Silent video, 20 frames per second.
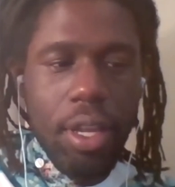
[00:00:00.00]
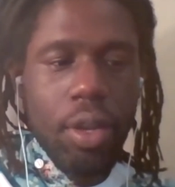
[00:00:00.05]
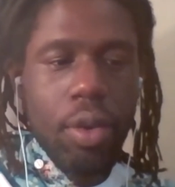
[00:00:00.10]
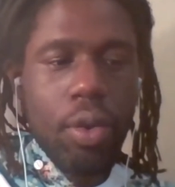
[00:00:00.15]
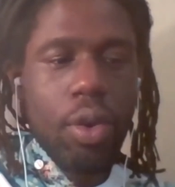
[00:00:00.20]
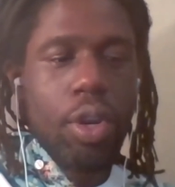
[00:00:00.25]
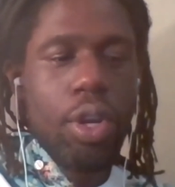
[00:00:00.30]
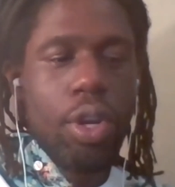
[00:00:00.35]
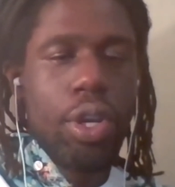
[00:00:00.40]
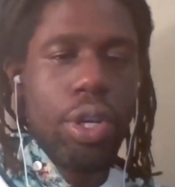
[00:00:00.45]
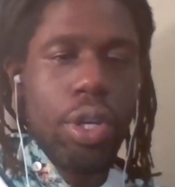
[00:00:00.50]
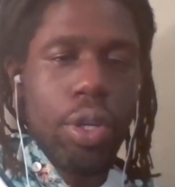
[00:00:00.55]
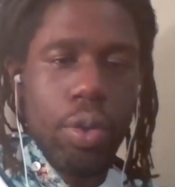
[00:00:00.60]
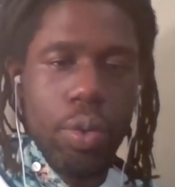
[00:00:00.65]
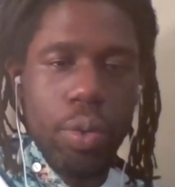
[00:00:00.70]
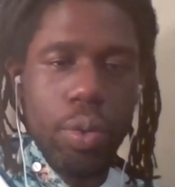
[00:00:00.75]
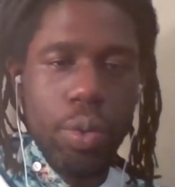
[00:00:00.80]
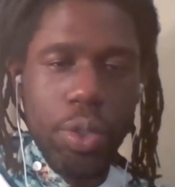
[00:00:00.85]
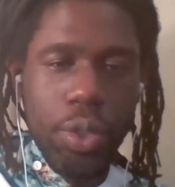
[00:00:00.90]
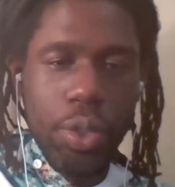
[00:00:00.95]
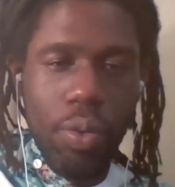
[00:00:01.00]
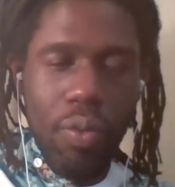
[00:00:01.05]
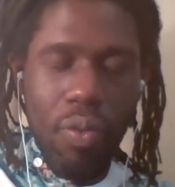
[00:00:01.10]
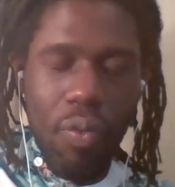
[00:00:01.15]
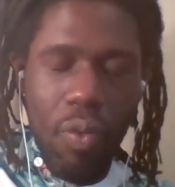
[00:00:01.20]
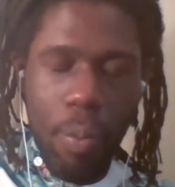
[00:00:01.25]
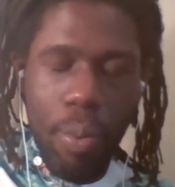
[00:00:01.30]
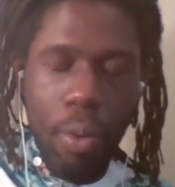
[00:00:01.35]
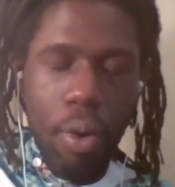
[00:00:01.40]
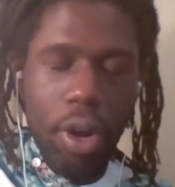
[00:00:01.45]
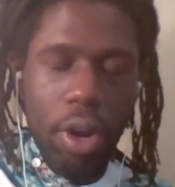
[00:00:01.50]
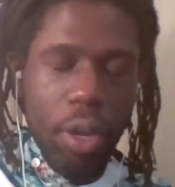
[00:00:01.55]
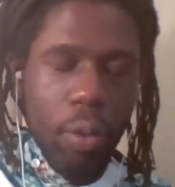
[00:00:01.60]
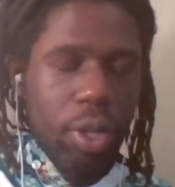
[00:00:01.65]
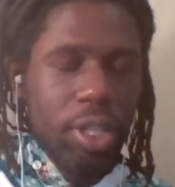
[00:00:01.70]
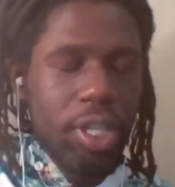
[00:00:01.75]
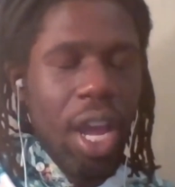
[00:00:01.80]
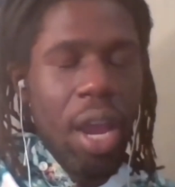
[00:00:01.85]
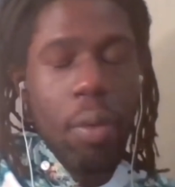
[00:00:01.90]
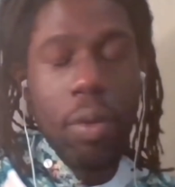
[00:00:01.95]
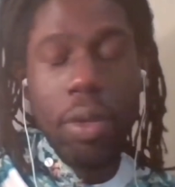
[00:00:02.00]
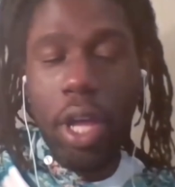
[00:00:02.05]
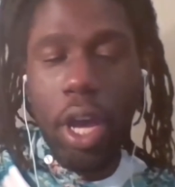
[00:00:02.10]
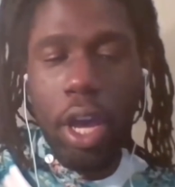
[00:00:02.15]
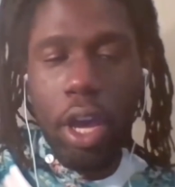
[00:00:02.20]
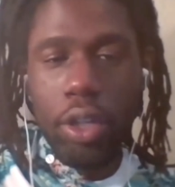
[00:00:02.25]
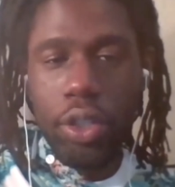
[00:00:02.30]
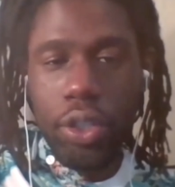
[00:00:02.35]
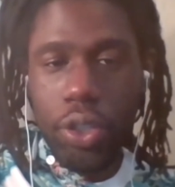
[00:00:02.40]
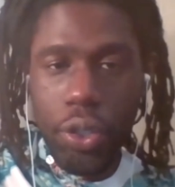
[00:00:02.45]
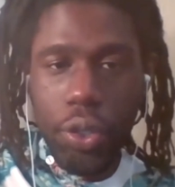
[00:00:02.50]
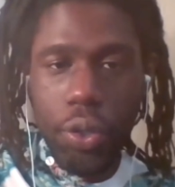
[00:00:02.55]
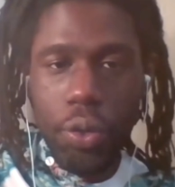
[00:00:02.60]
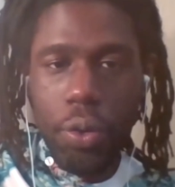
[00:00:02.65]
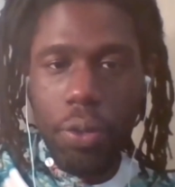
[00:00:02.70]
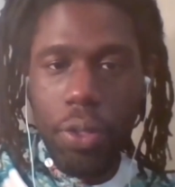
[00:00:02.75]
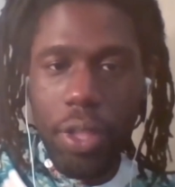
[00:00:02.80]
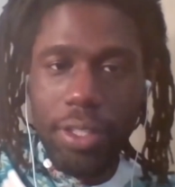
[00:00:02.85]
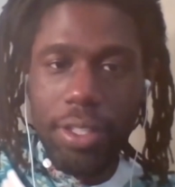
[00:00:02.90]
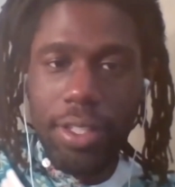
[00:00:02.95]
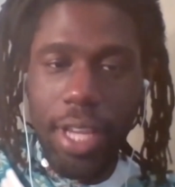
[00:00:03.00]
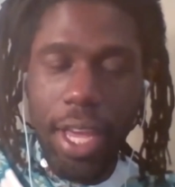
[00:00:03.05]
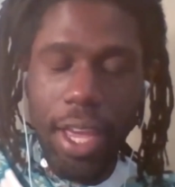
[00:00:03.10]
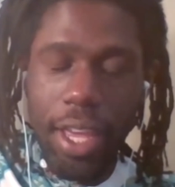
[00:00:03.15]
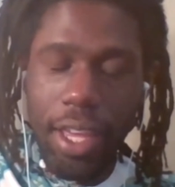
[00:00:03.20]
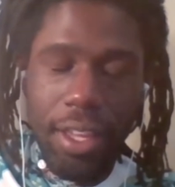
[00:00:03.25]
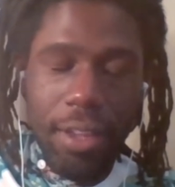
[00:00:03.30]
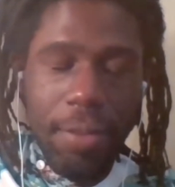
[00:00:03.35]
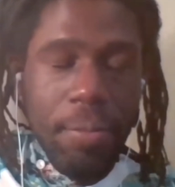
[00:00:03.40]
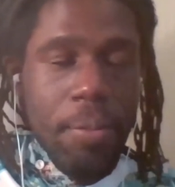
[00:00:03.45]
news reporting, which I rely on to this day.